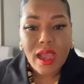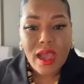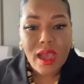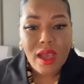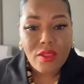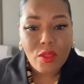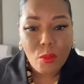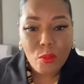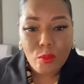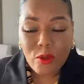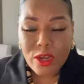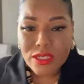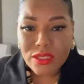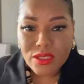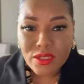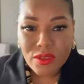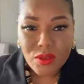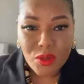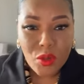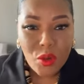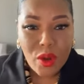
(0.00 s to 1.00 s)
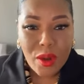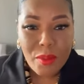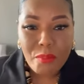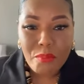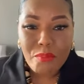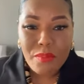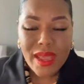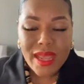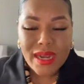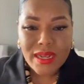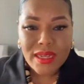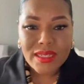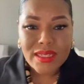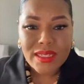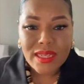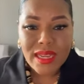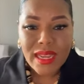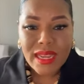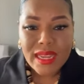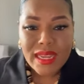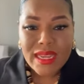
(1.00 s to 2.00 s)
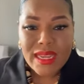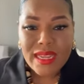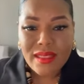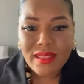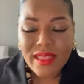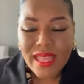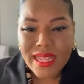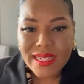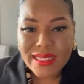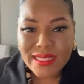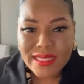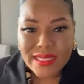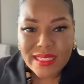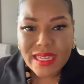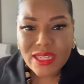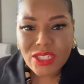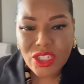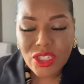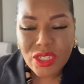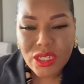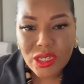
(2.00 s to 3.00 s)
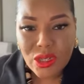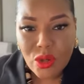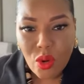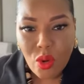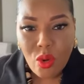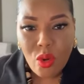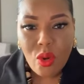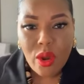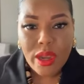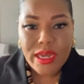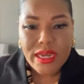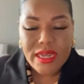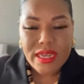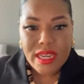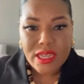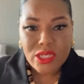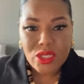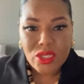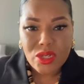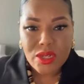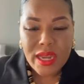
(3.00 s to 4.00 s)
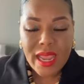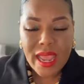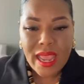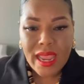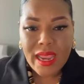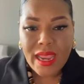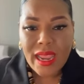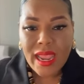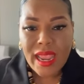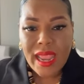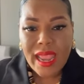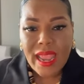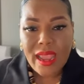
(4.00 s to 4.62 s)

The presence of the Lord met us in that session on yesterday,